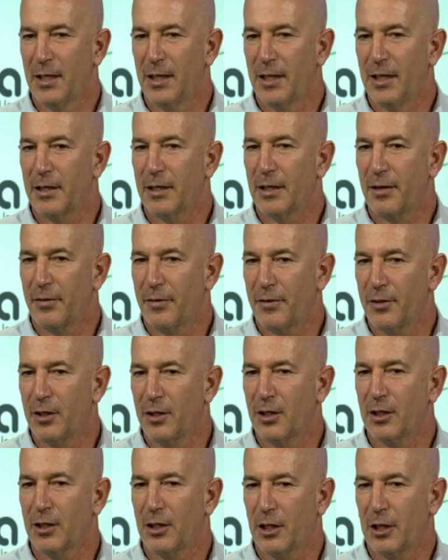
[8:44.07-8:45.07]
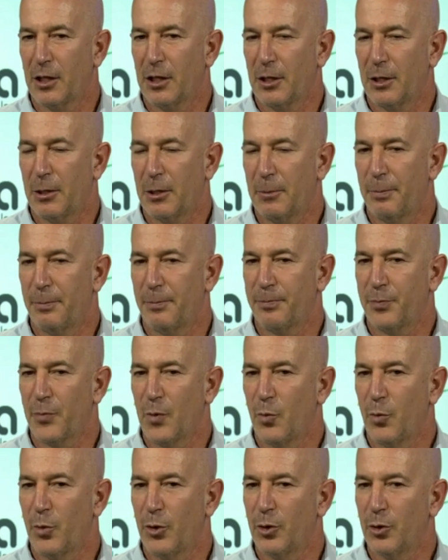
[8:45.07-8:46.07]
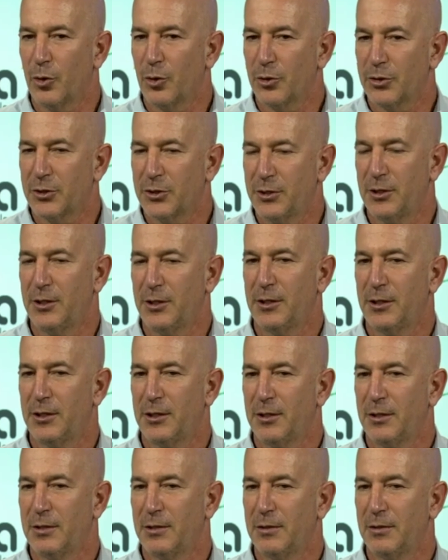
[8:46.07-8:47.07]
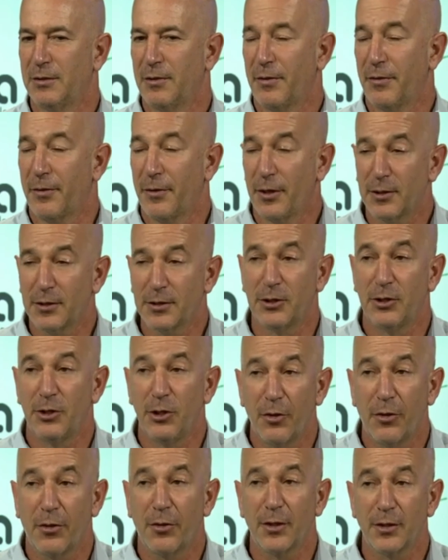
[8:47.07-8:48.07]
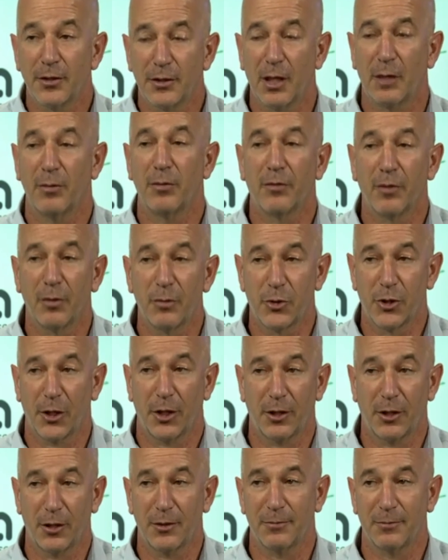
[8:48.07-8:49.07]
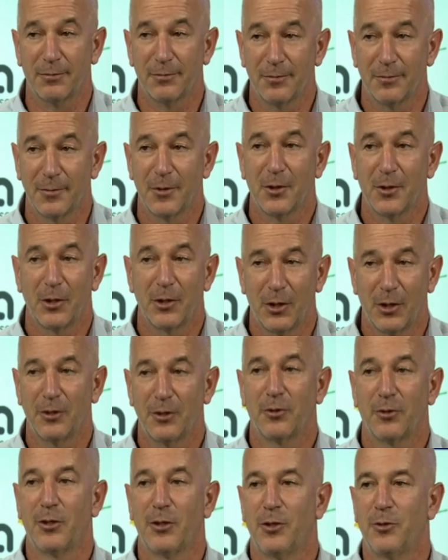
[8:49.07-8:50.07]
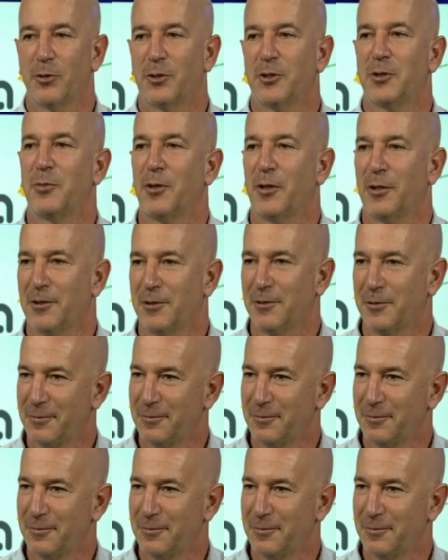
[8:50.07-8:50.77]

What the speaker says: And I think we're going to see things, new things coming from China into the U.S. market.